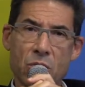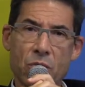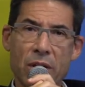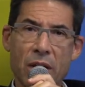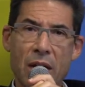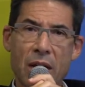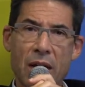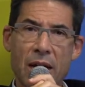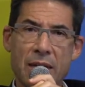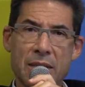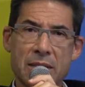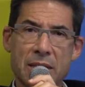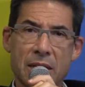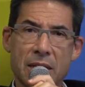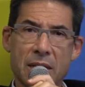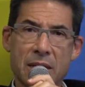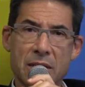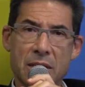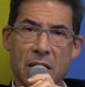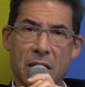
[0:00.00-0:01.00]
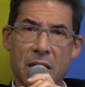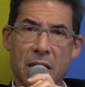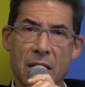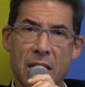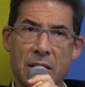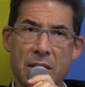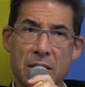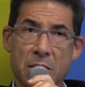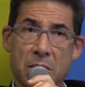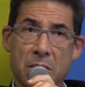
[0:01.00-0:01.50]
to realize that a
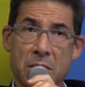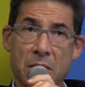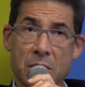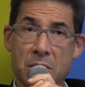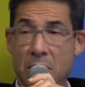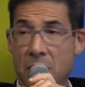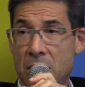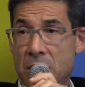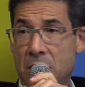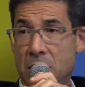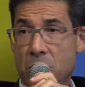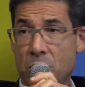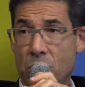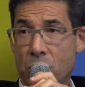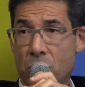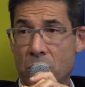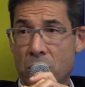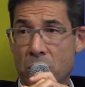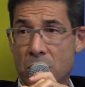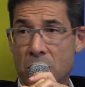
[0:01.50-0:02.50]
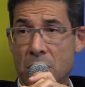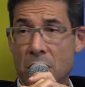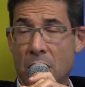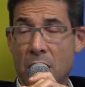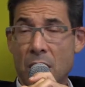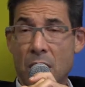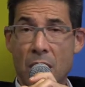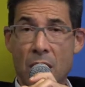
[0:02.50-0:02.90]
tie sometimes is important.